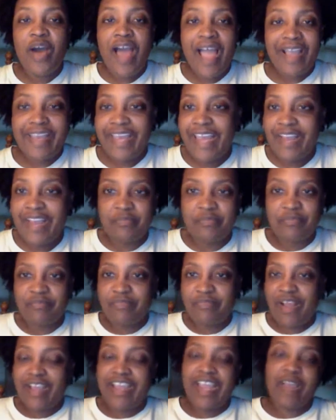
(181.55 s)
I can't
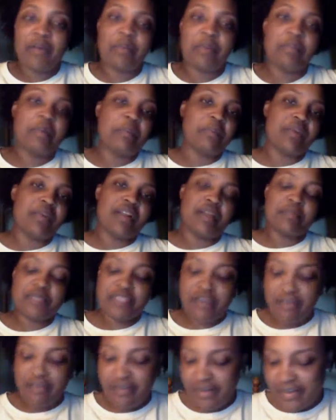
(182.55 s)
remember it. I'm
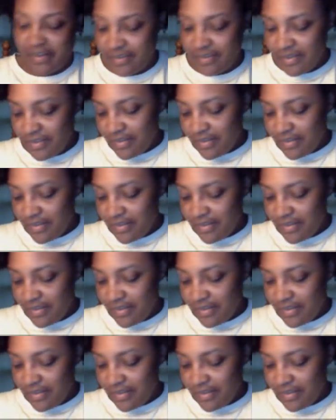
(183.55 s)
sorry.